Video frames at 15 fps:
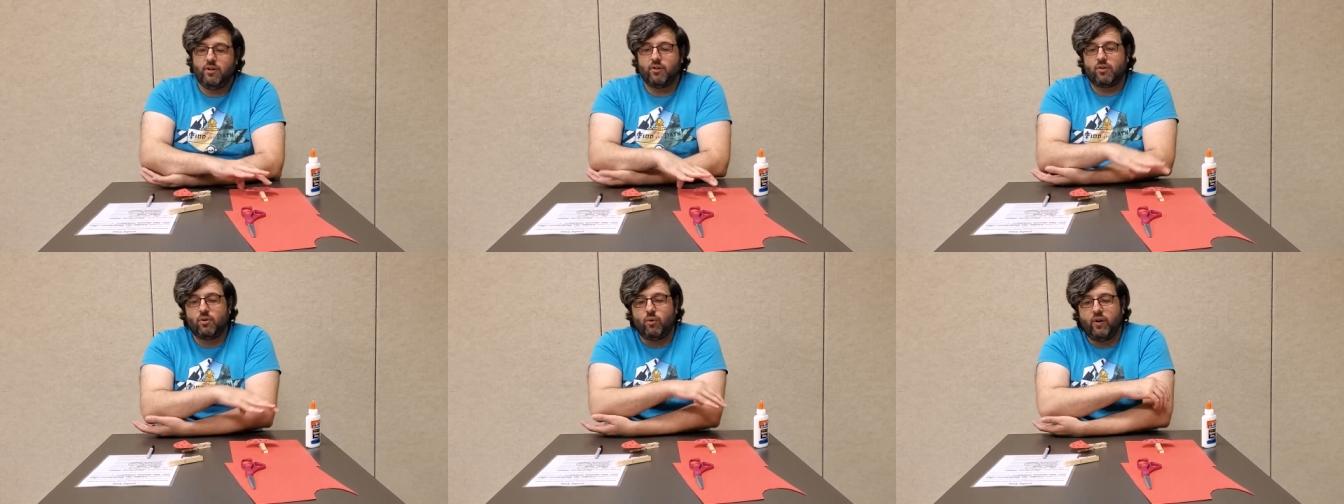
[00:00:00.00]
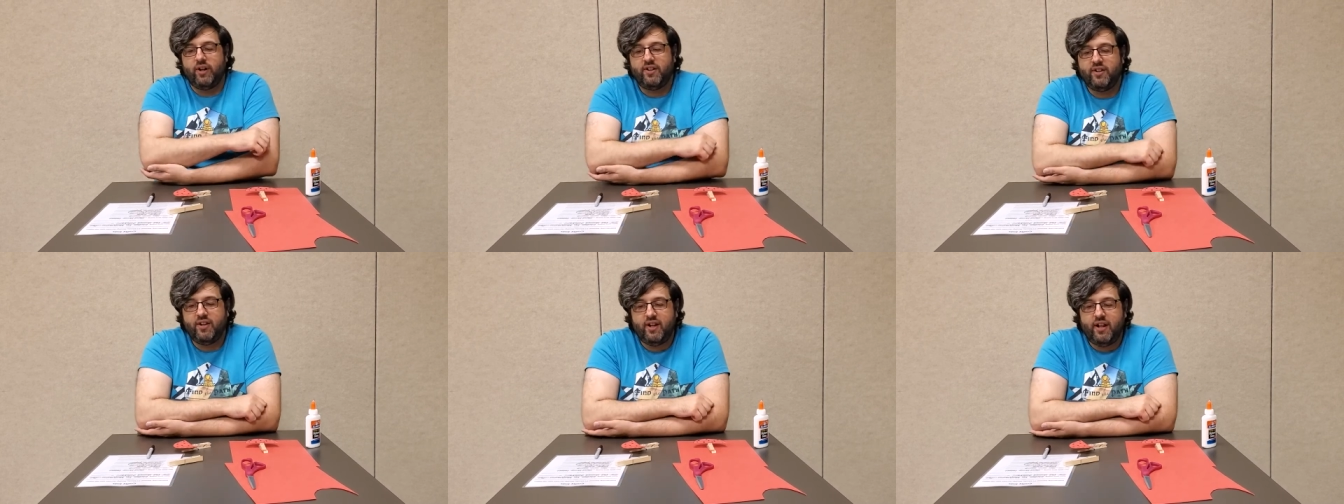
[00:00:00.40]
you're
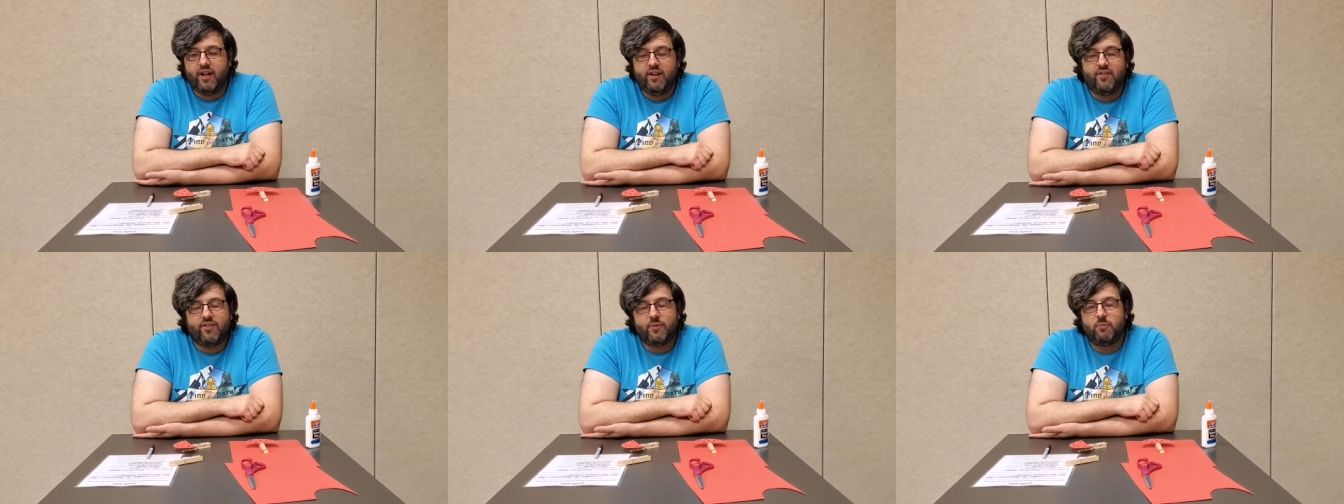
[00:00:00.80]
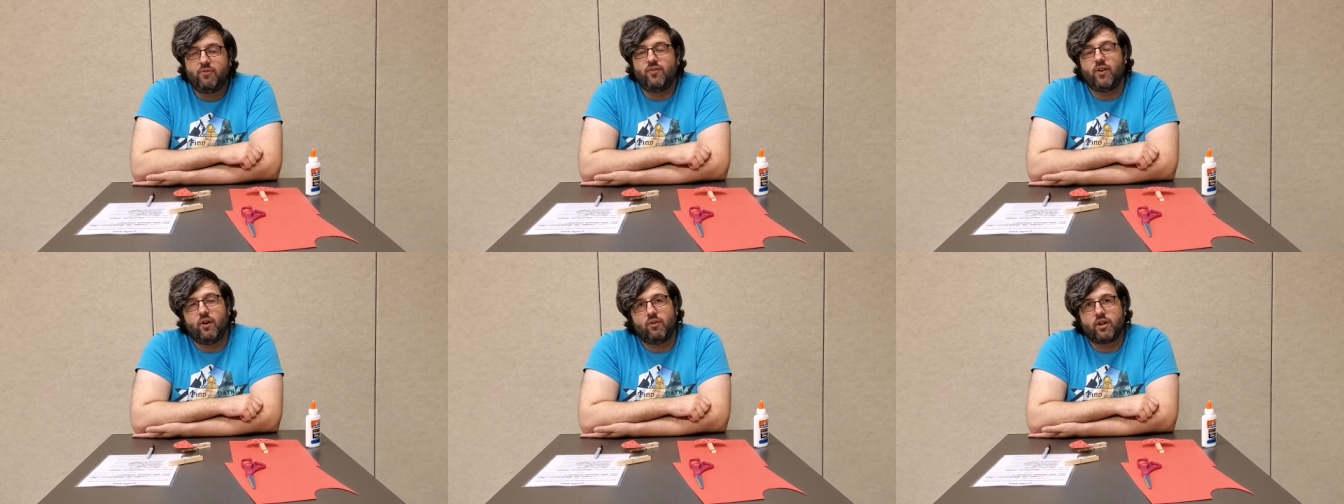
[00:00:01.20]
going to need some
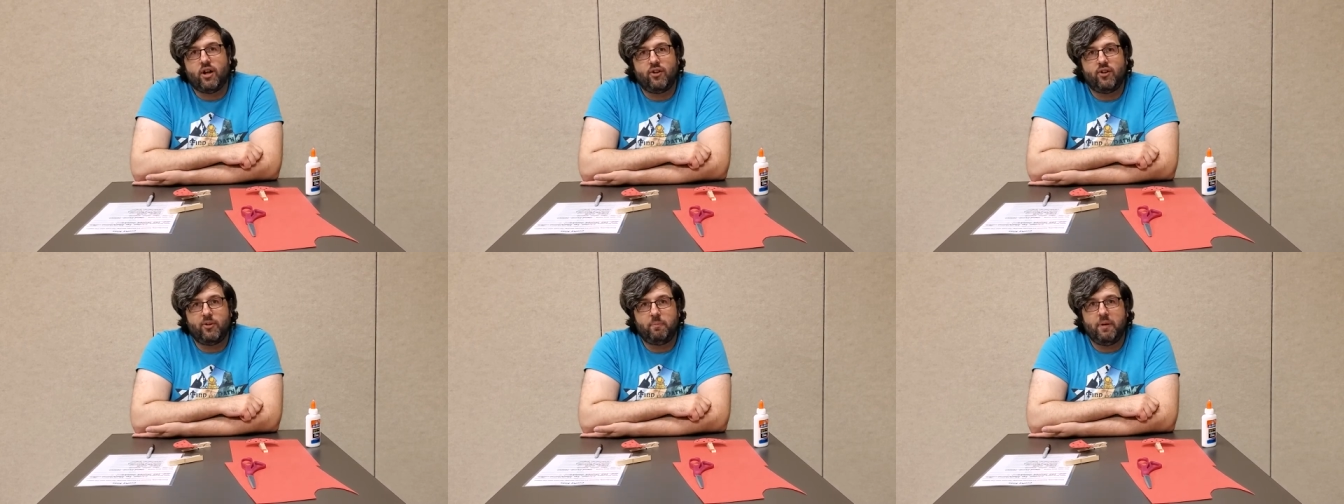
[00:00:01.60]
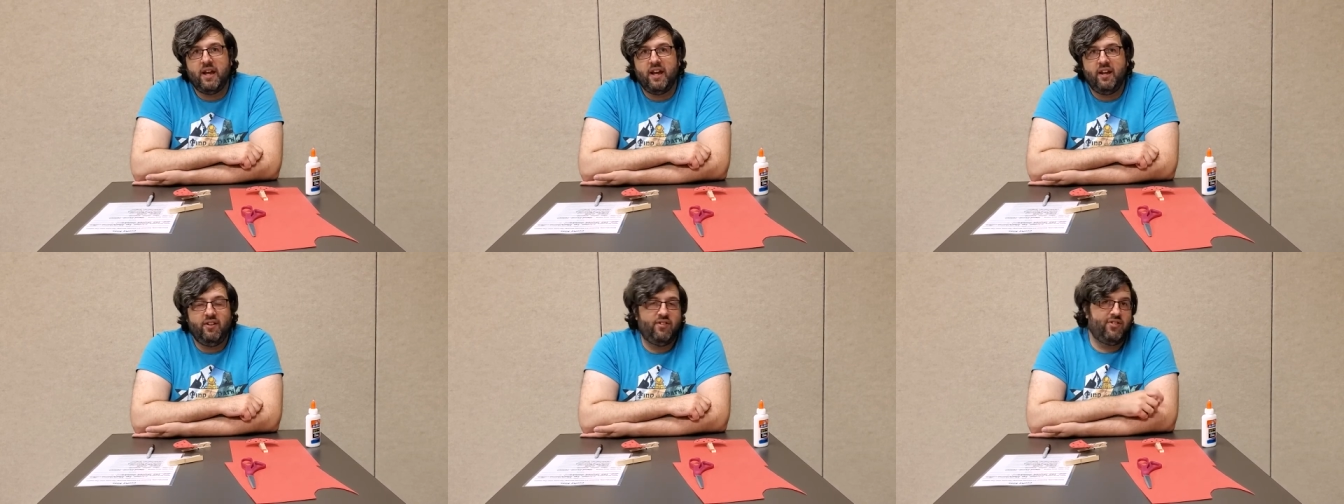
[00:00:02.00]
fall colored
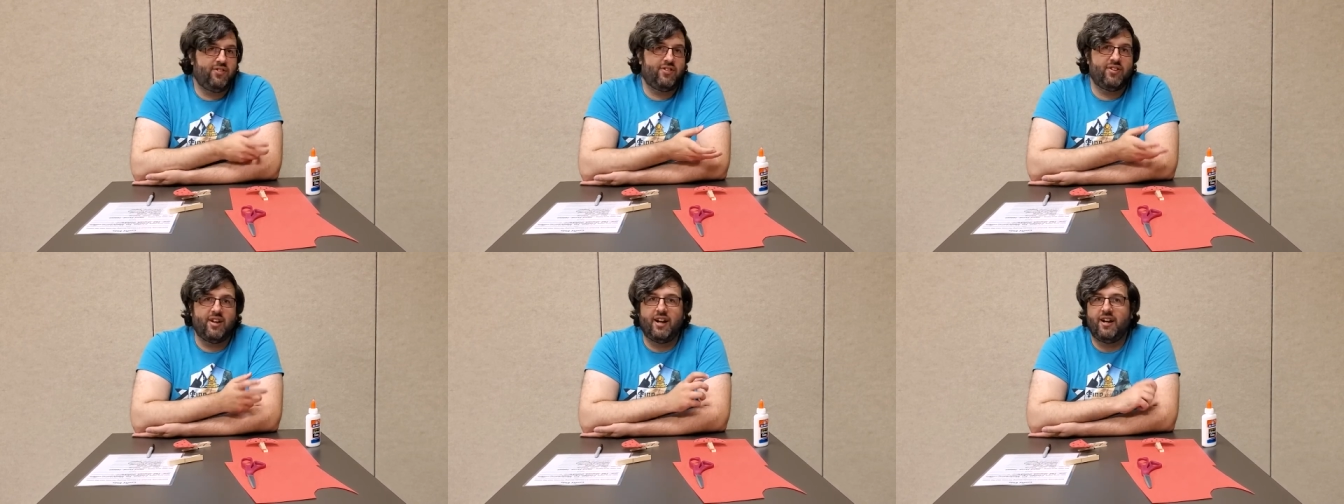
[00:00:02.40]
paints,